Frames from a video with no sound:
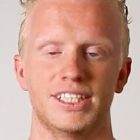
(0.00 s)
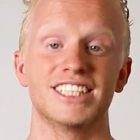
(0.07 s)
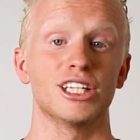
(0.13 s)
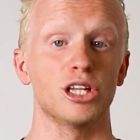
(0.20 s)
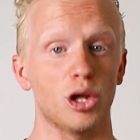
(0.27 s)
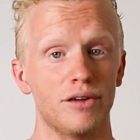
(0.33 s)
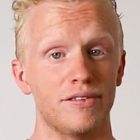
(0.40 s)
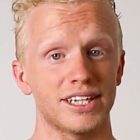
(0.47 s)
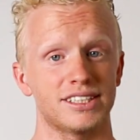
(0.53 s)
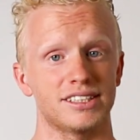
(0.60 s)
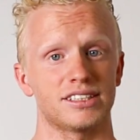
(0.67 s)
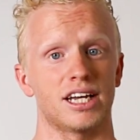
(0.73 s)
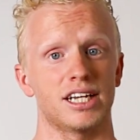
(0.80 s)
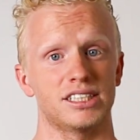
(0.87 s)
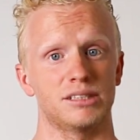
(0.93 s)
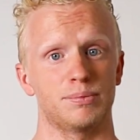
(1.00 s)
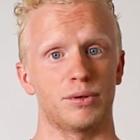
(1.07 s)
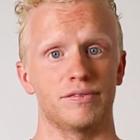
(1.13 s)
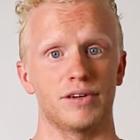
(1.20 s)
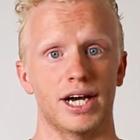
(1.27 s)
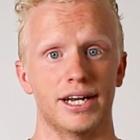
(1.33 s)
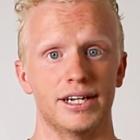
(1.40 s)
There's a lot of exercises
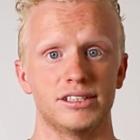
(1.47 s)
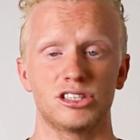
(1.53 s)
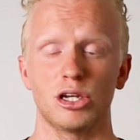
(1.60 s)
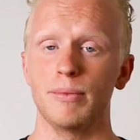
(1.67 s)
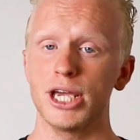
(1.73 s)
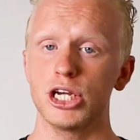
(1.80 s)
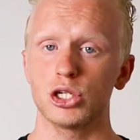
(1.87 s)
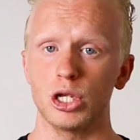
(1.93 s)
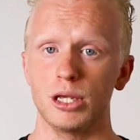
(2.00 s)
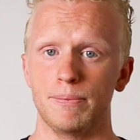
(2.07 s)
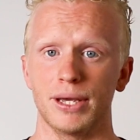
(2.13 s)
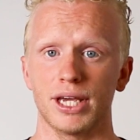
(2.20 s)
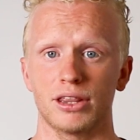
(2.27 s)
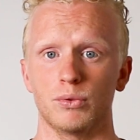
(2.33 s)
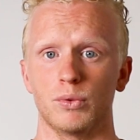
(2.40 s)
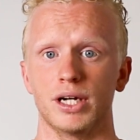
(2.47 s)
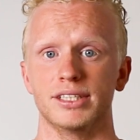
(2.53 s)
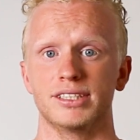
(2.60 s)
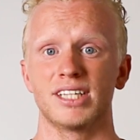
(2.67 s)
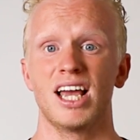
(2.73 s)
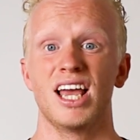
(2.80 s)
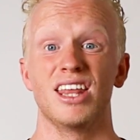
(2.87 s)
provided, so make sure you pick the
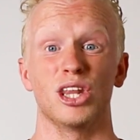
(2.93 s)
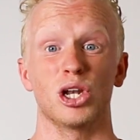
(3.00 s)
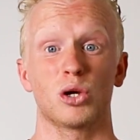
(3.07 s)
ones that